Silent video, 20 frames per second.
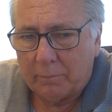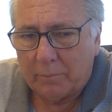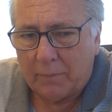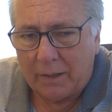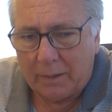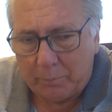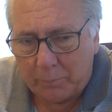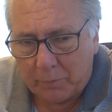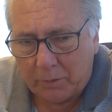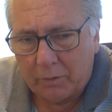
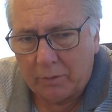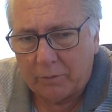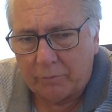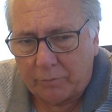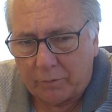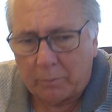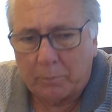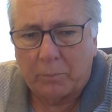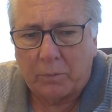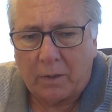my
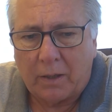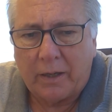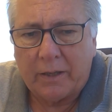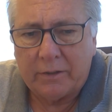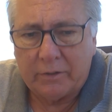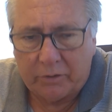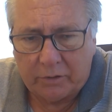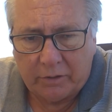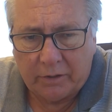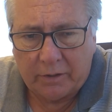beautiful
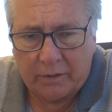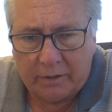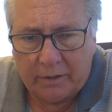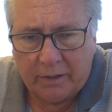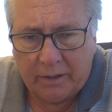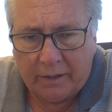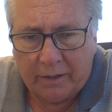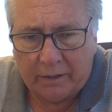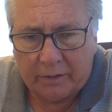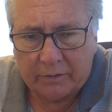bride said
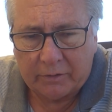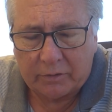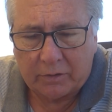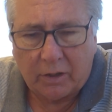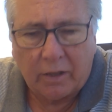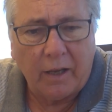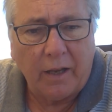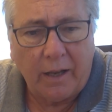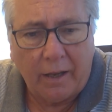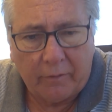yes
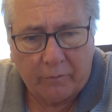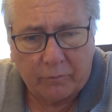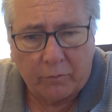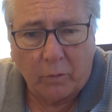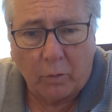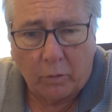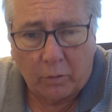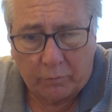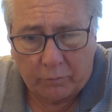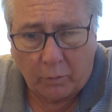at
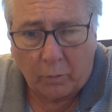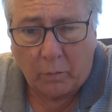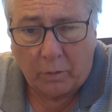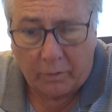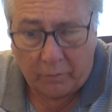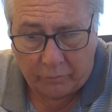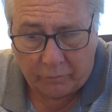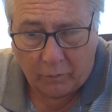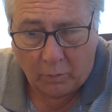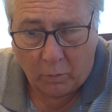
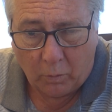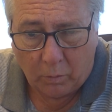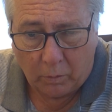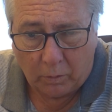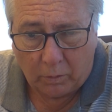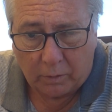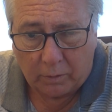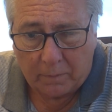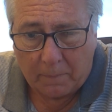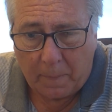
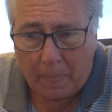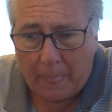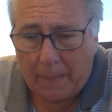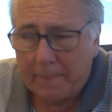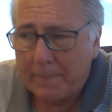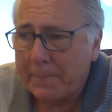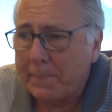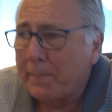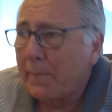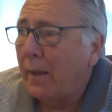4:44.
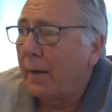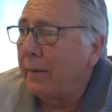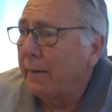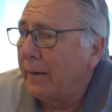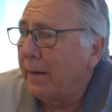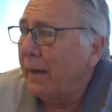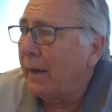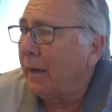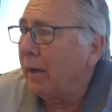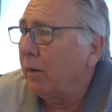
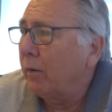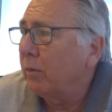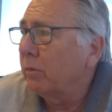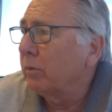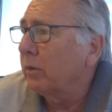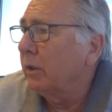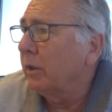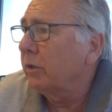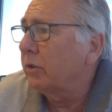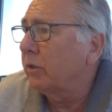Now,
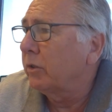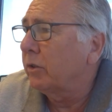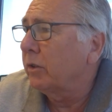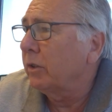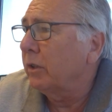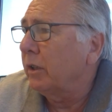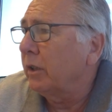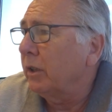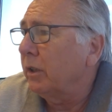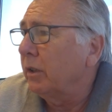let's
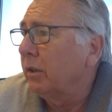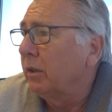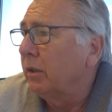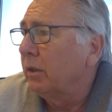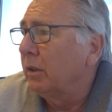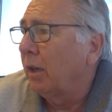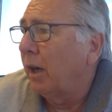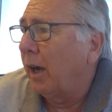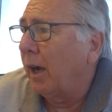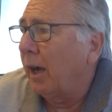see,
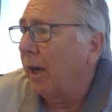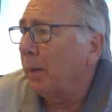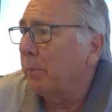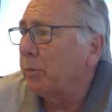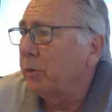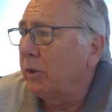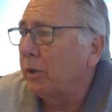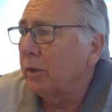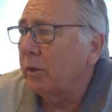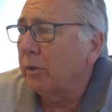
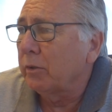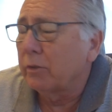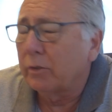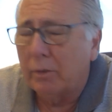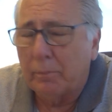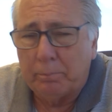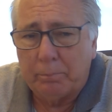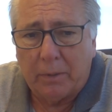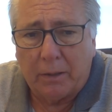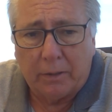obstacles
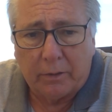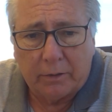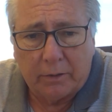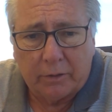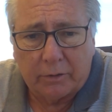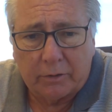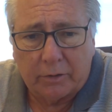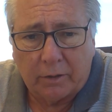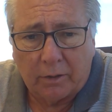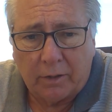and
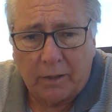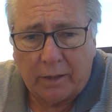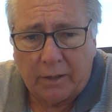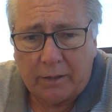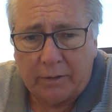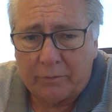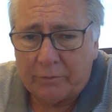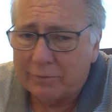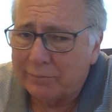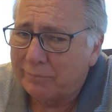barriers in
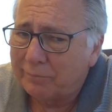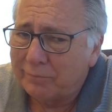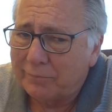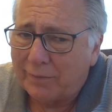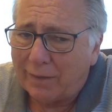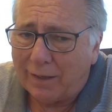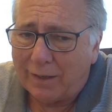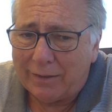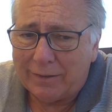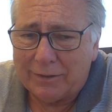life.
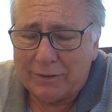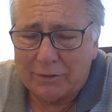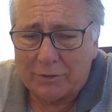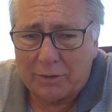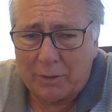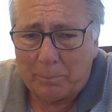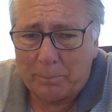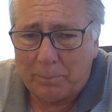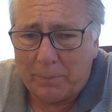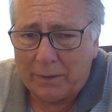I think it's
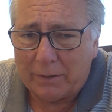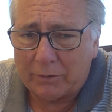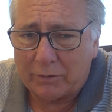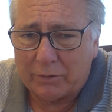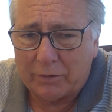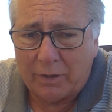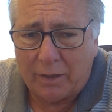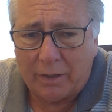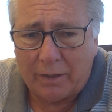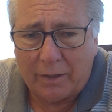the
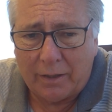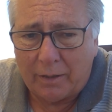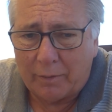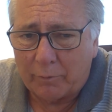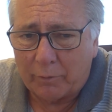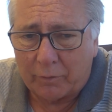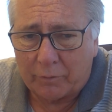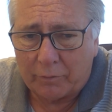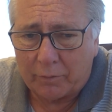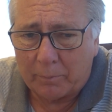best day
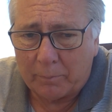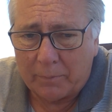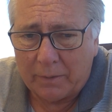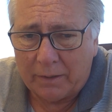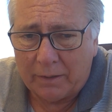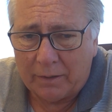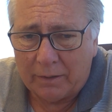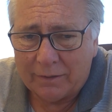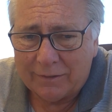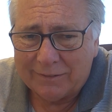ever for
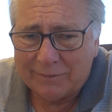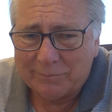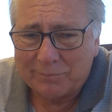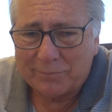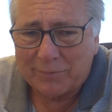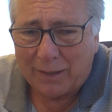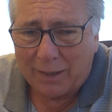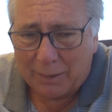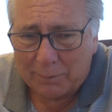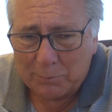me.
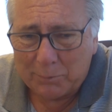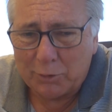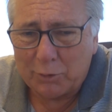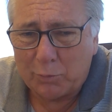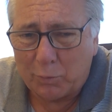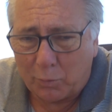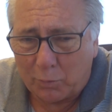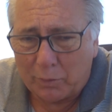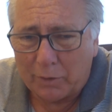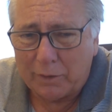I'm
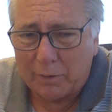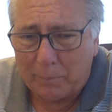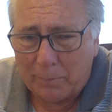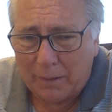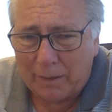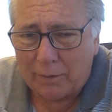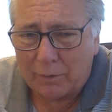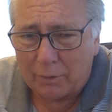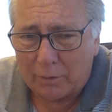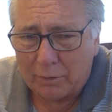just worried
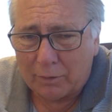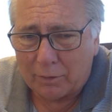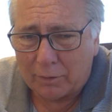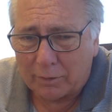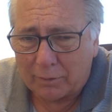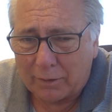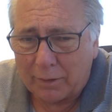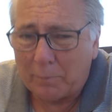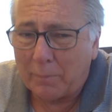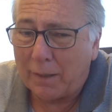about her.
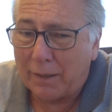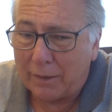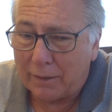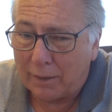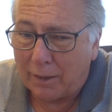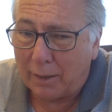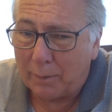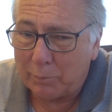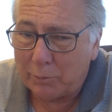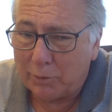Am I an
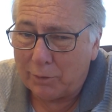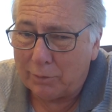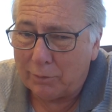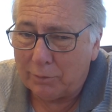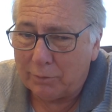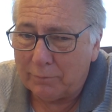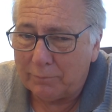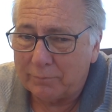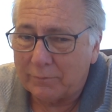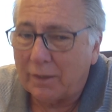
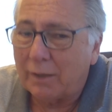obstacle?